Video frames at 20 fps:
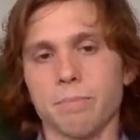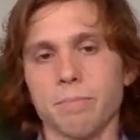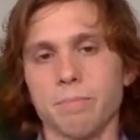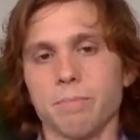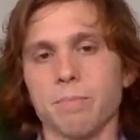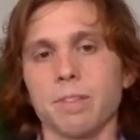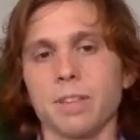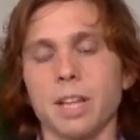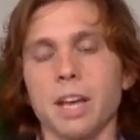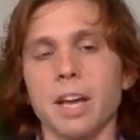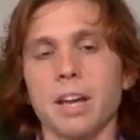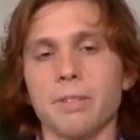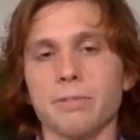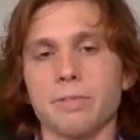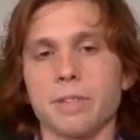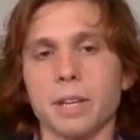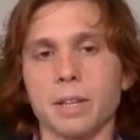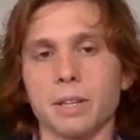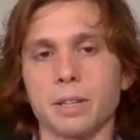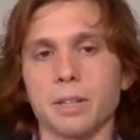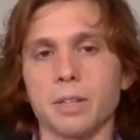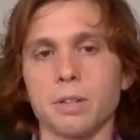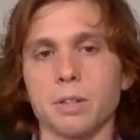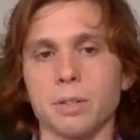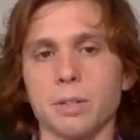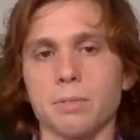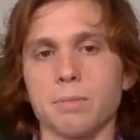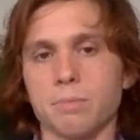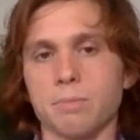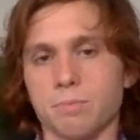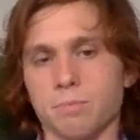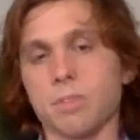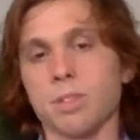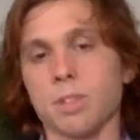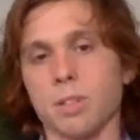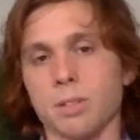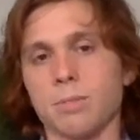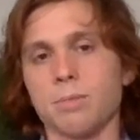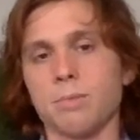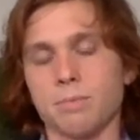life telling you
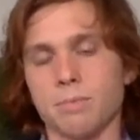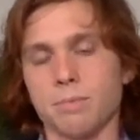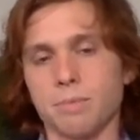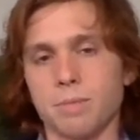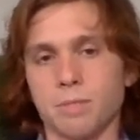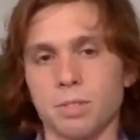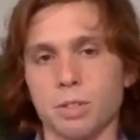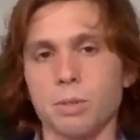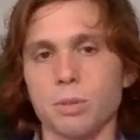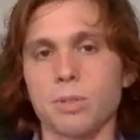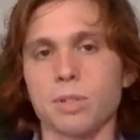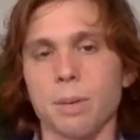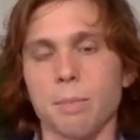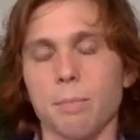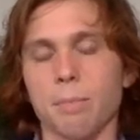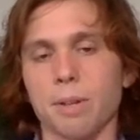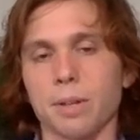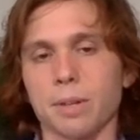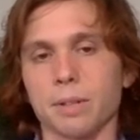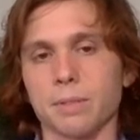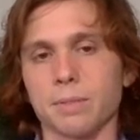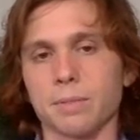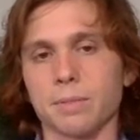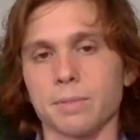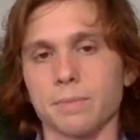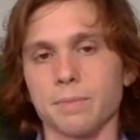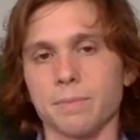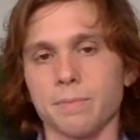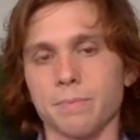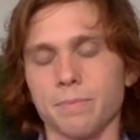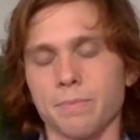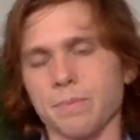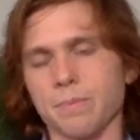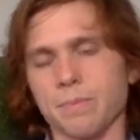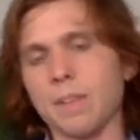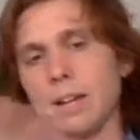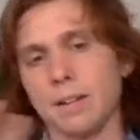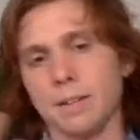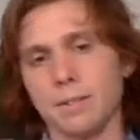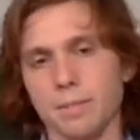to do something.
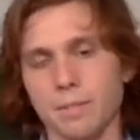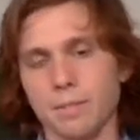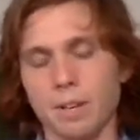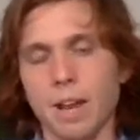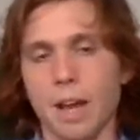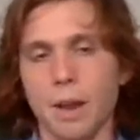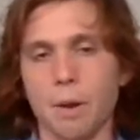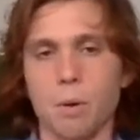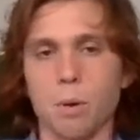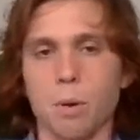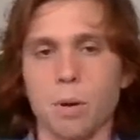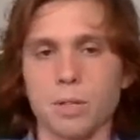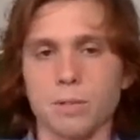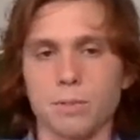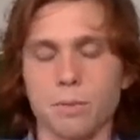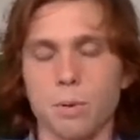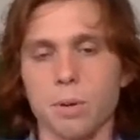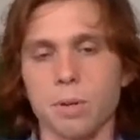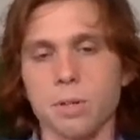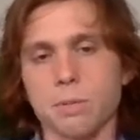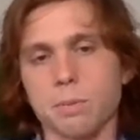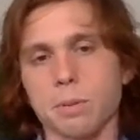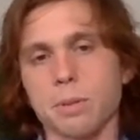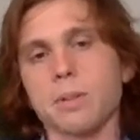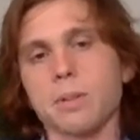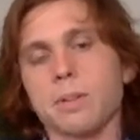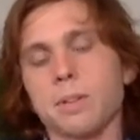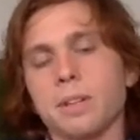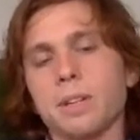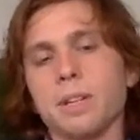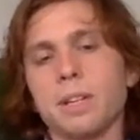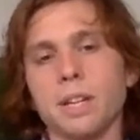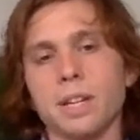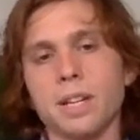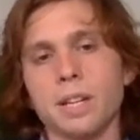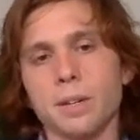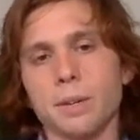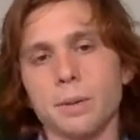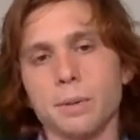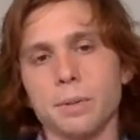Not always, of course, but
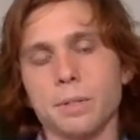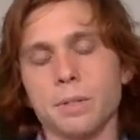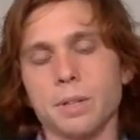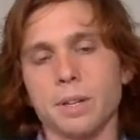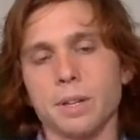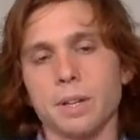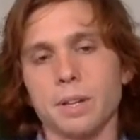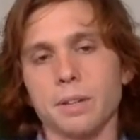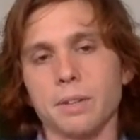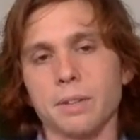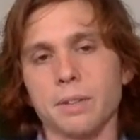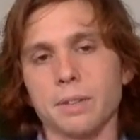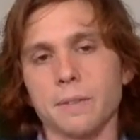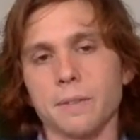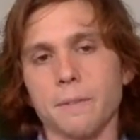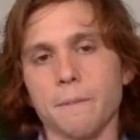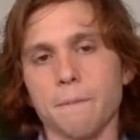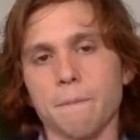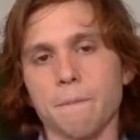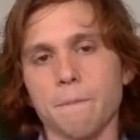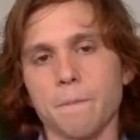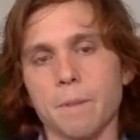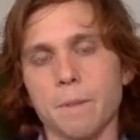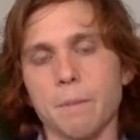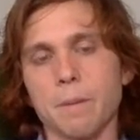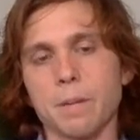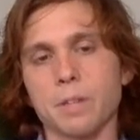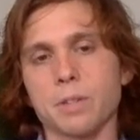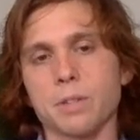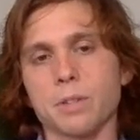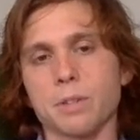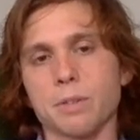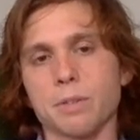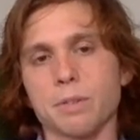it was a mixture of